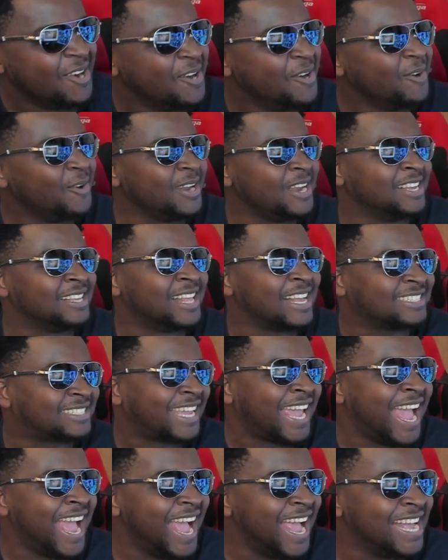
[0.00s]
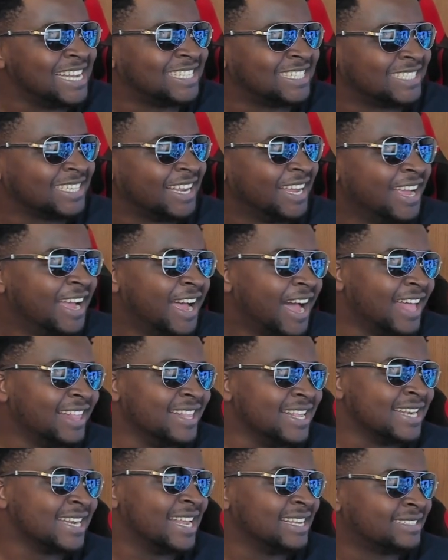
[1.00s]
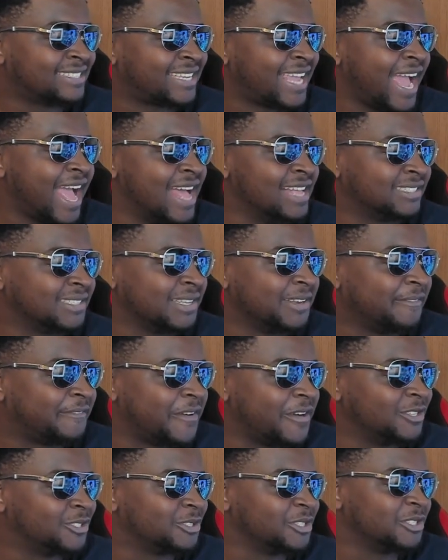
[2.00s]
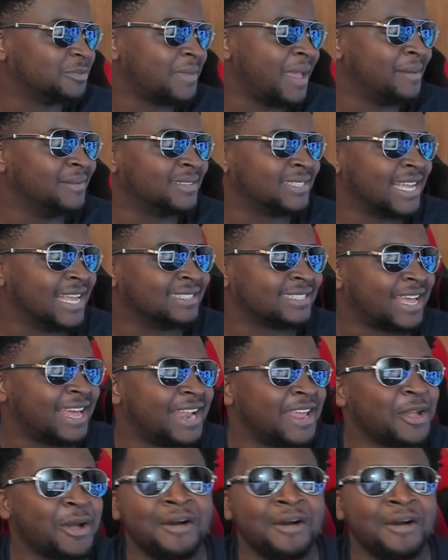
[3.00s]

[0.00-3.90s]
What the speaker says: Who it is? That's KA HDAMI? I think that's KA HDAMI in the first one's BabySantana.